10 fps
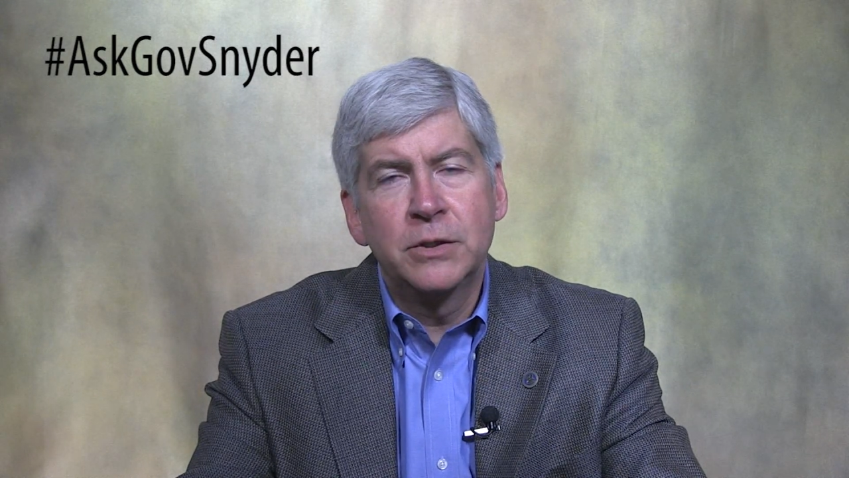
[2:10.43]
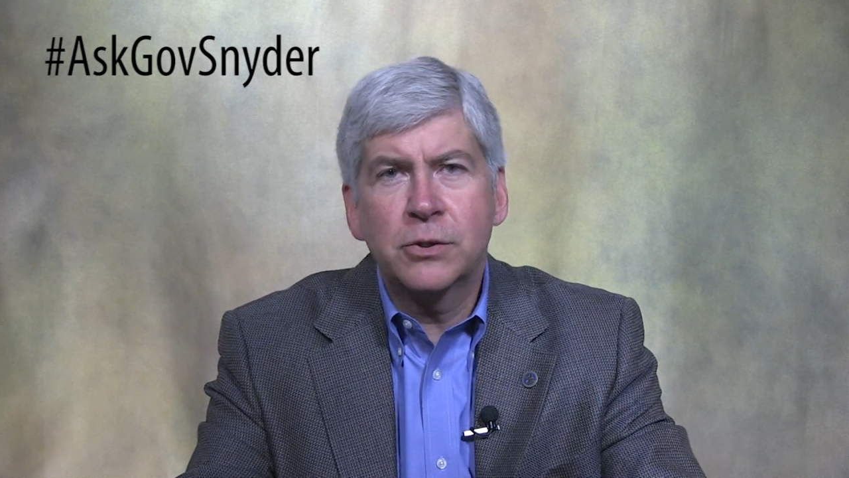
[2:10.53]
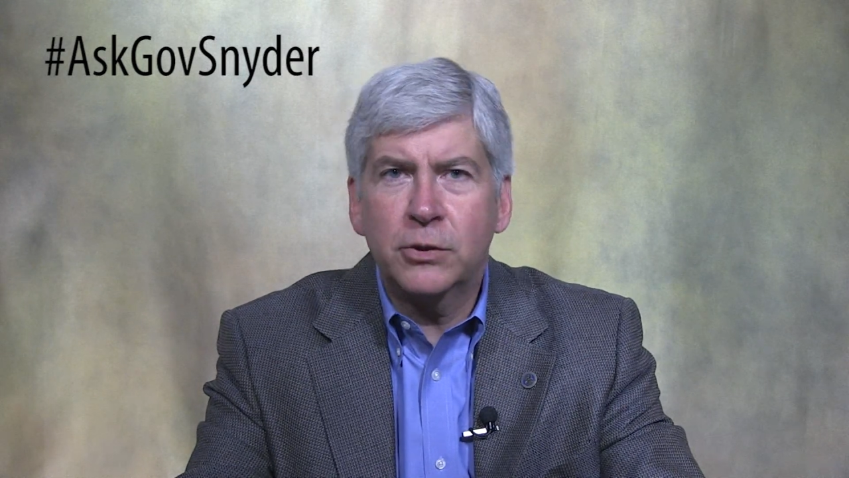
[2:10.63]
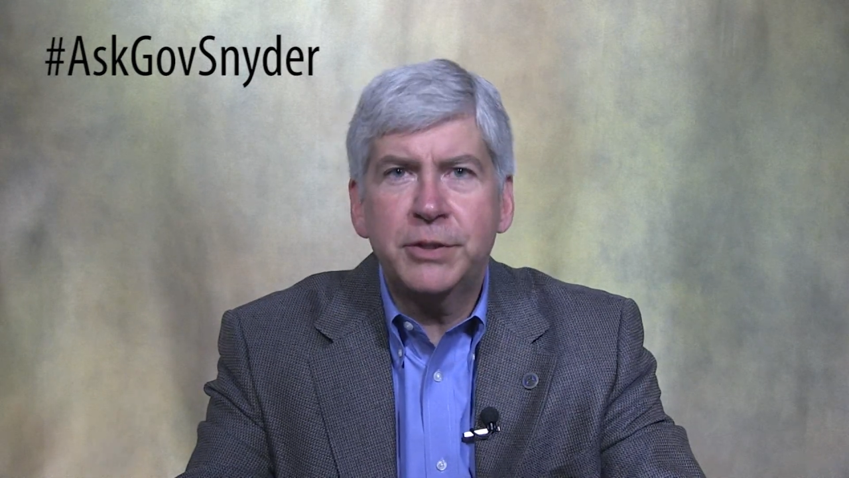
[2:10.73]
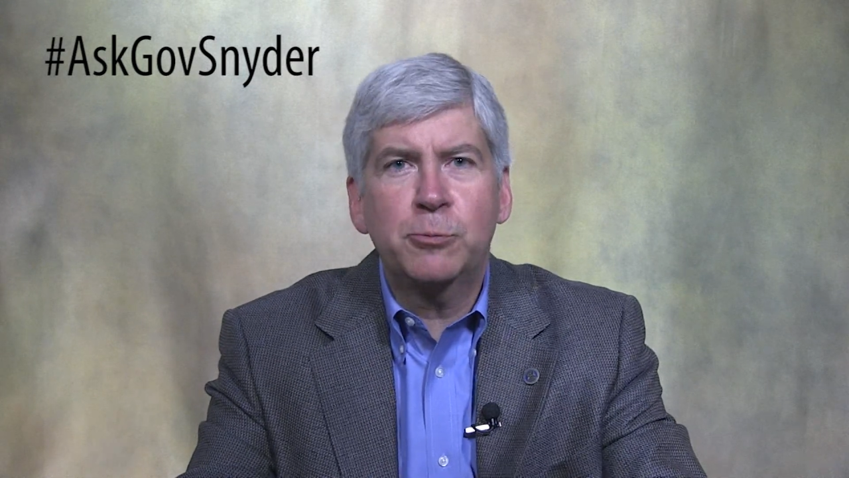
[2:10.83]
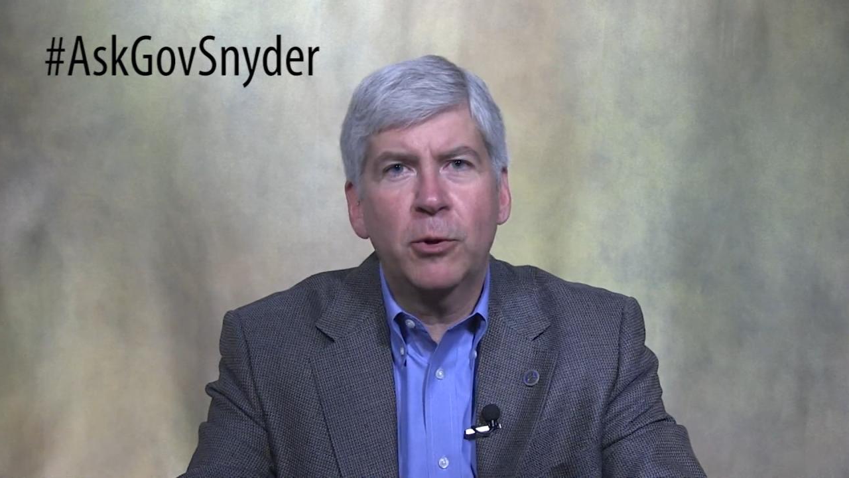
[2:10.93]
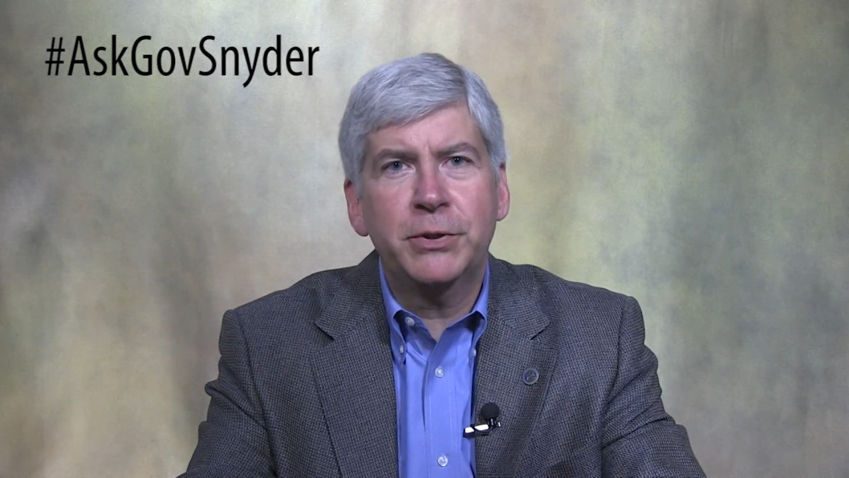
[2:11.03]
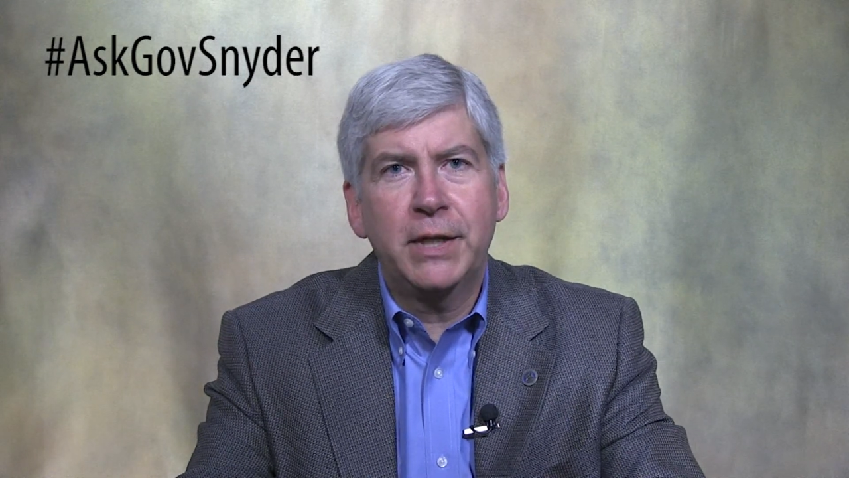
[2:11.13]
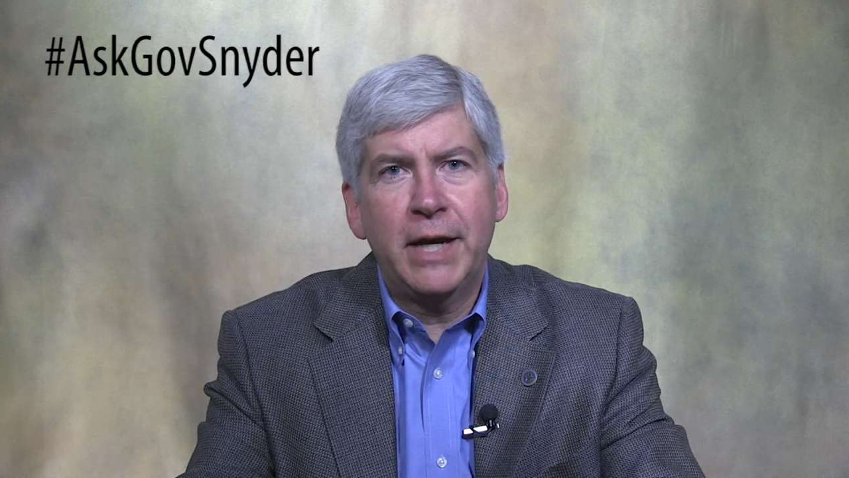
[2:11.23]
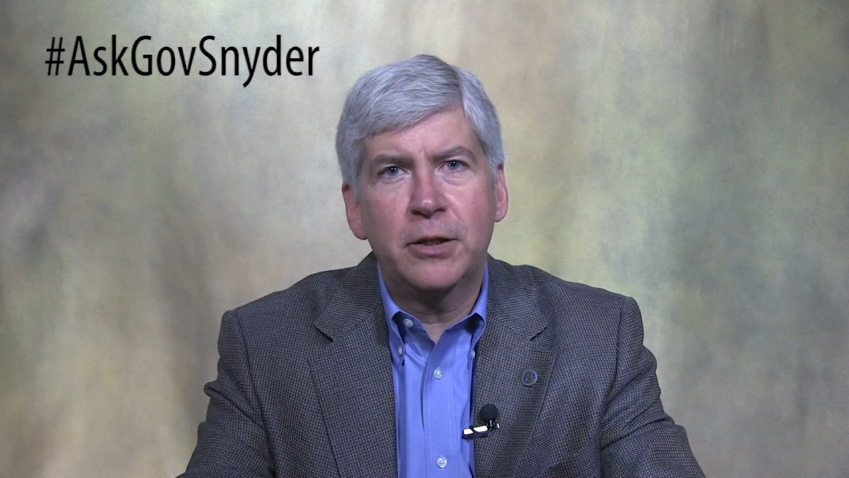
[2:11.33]
So let's
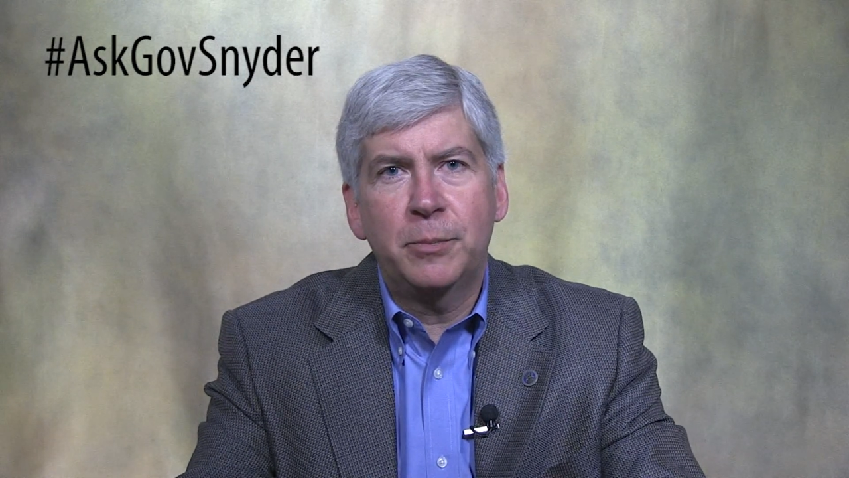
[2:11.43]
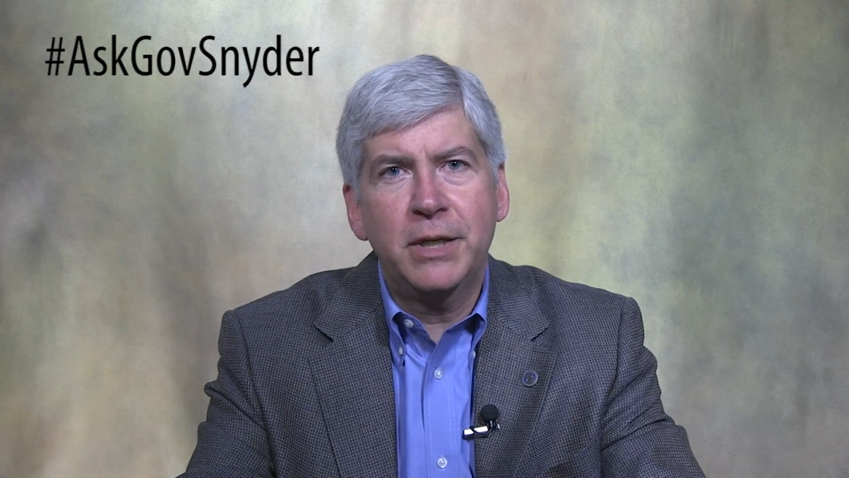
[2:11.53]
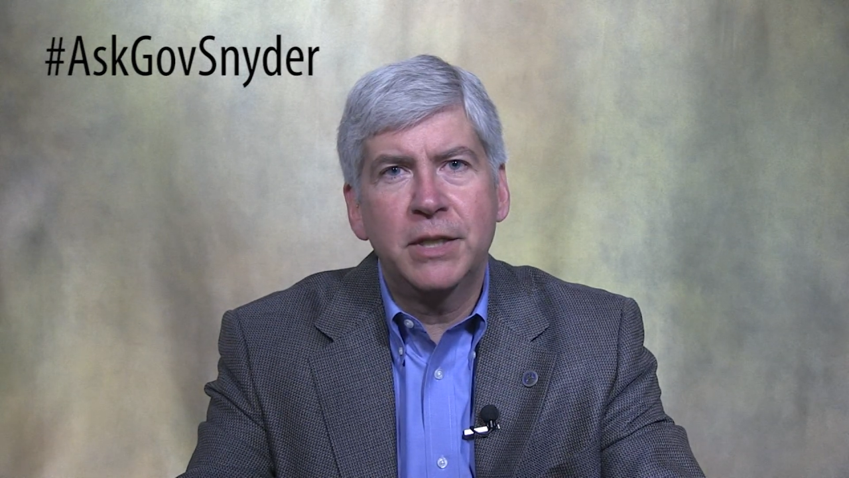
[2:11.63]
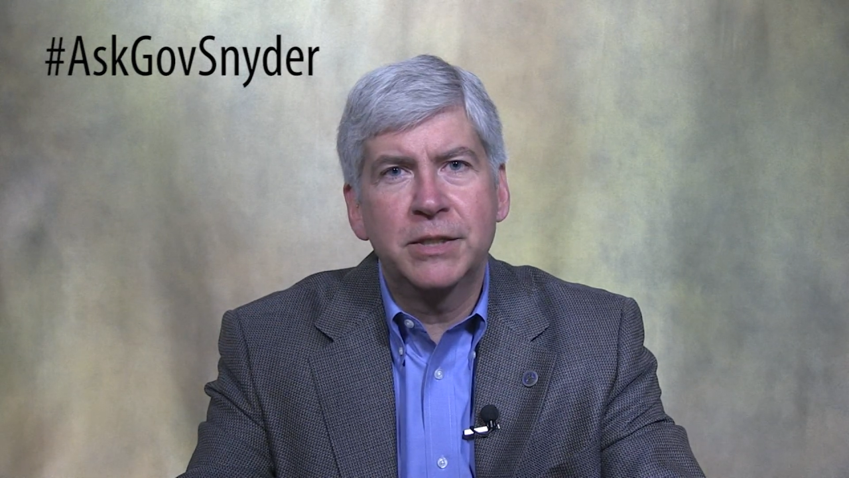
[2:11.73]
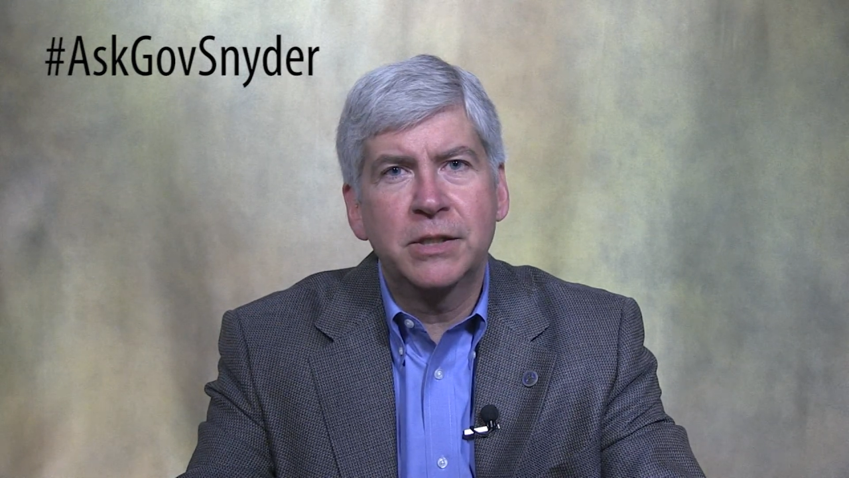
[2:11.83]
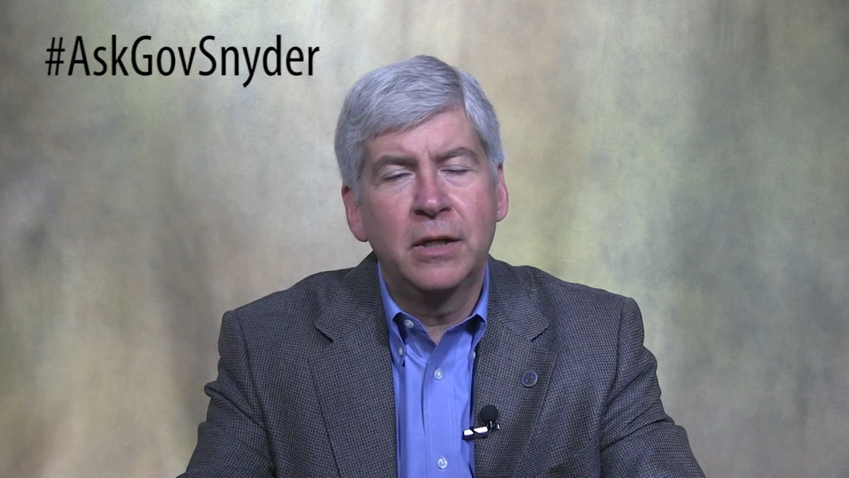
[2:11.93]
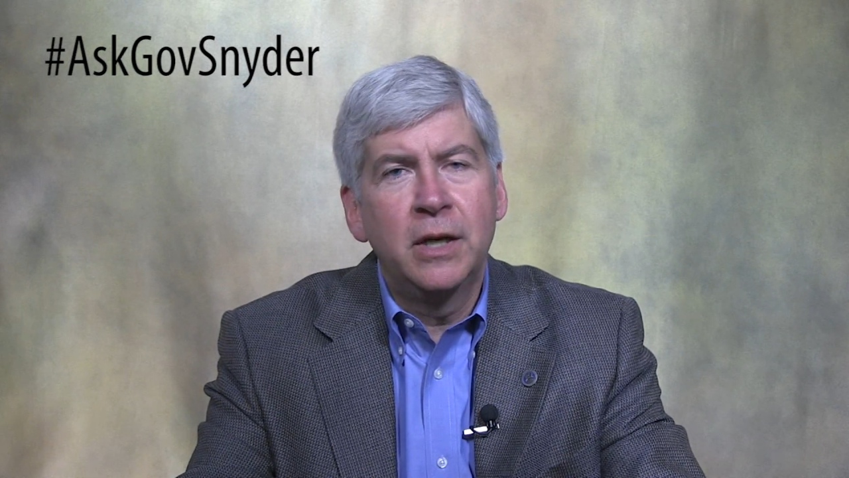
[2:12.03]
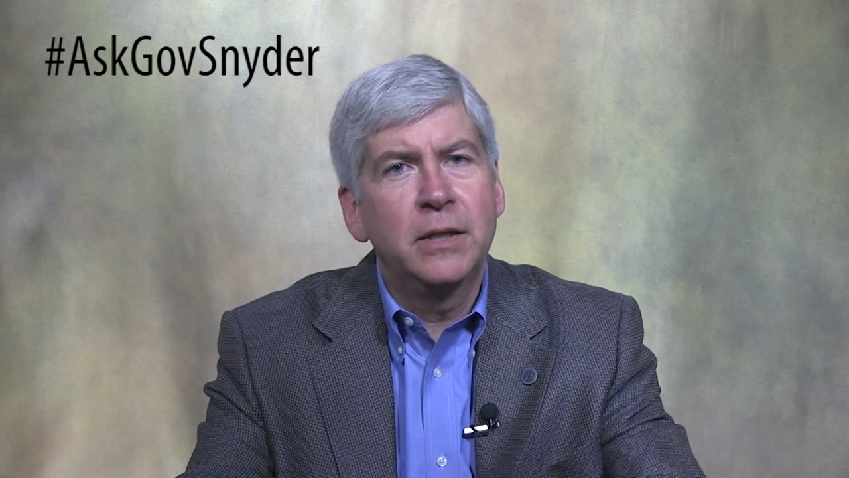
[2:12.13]
work together, because